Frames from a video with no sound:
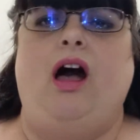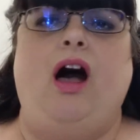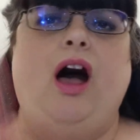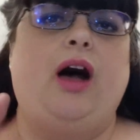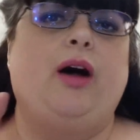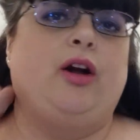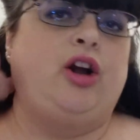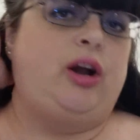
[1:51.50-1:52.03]

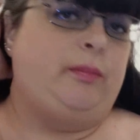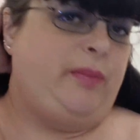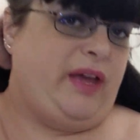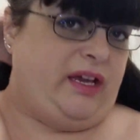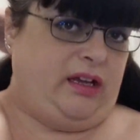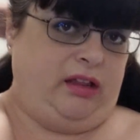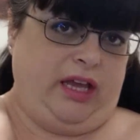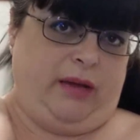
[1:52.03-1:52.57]
Her
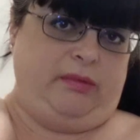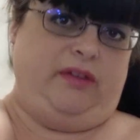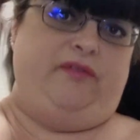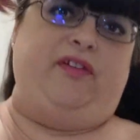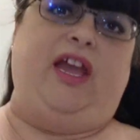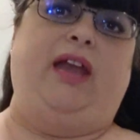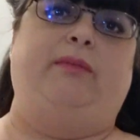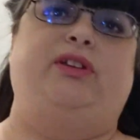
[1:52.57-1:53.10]
big claim to
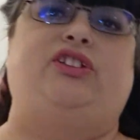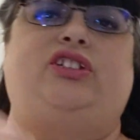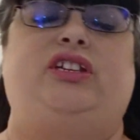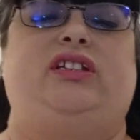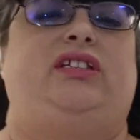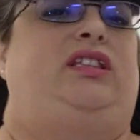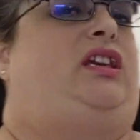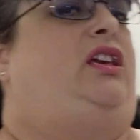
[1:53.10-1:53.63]
fame is she
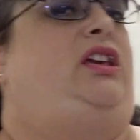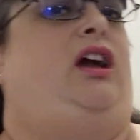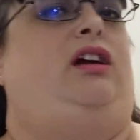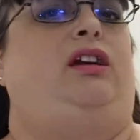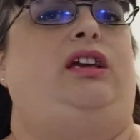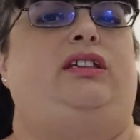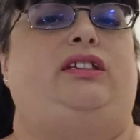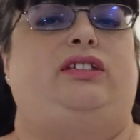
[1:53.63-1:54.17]
is the
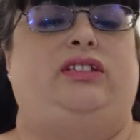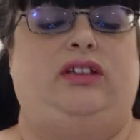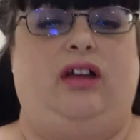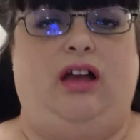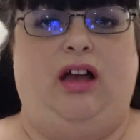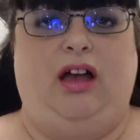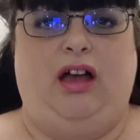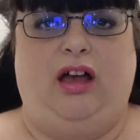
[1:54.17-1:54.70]
youngest
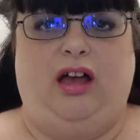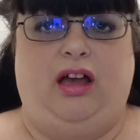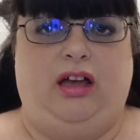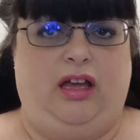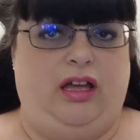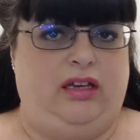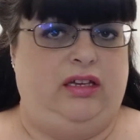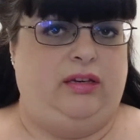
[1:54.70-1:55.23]

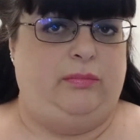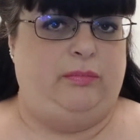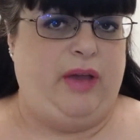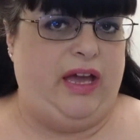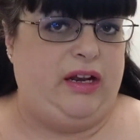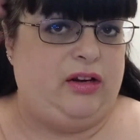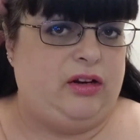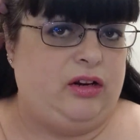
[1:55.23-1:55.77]

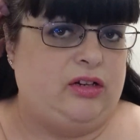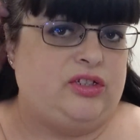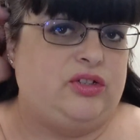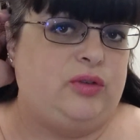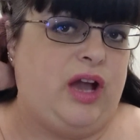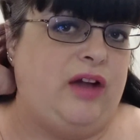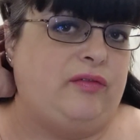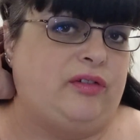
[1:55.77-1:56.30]
competitor
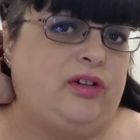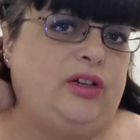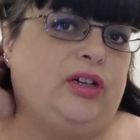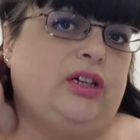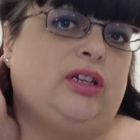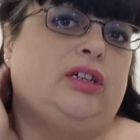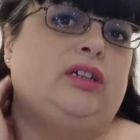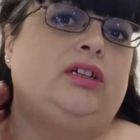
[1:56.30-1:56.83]
to
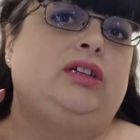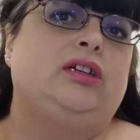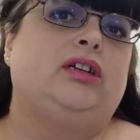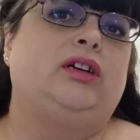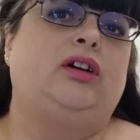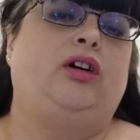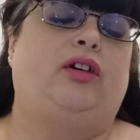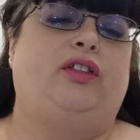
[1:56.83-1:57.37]
ever,
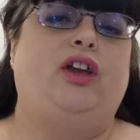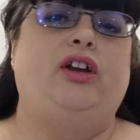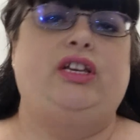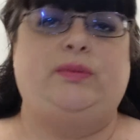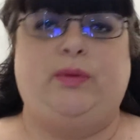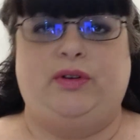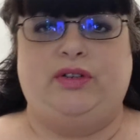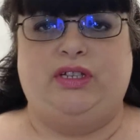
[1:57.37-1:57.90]
or the
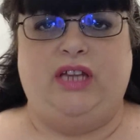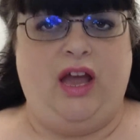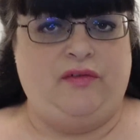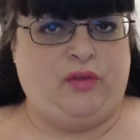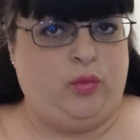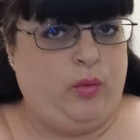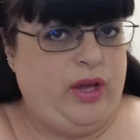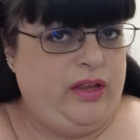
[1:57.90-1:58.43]
youngest person to
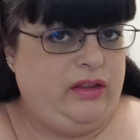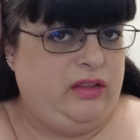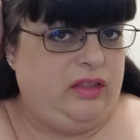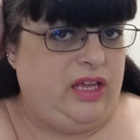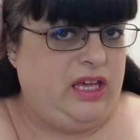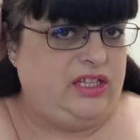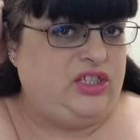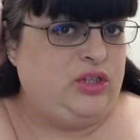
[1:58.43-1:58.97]
ever win
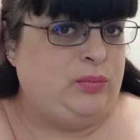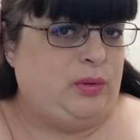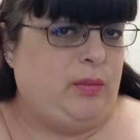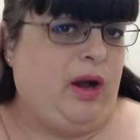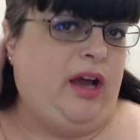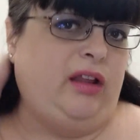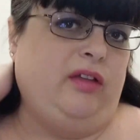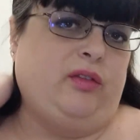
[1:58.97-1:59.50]
the
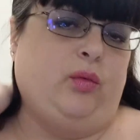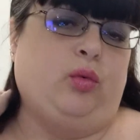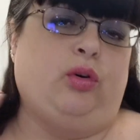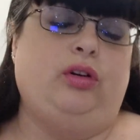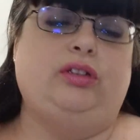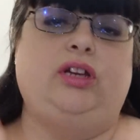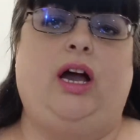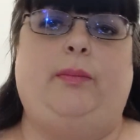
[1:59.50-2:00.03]
Supermodel of the
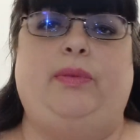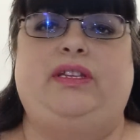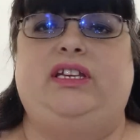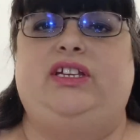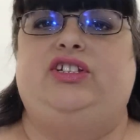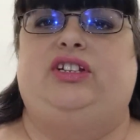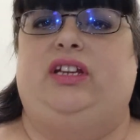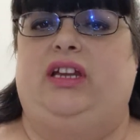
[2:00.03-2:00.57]
World
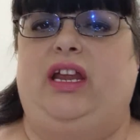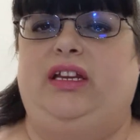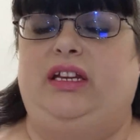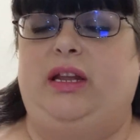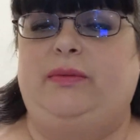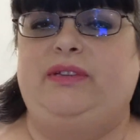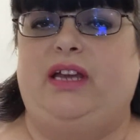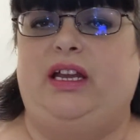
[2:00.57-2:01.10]
competition and ended
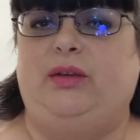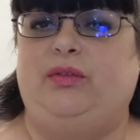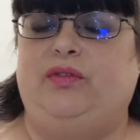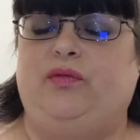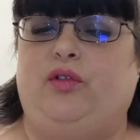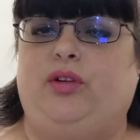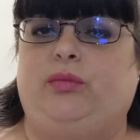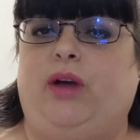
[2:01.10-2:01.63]
up signing with
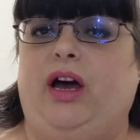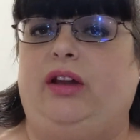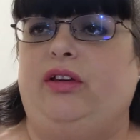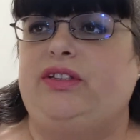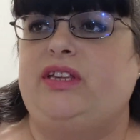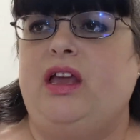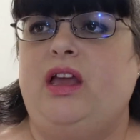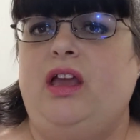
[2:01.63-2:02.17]
Ford
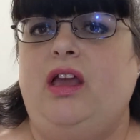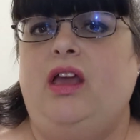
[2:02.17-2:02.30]
Models.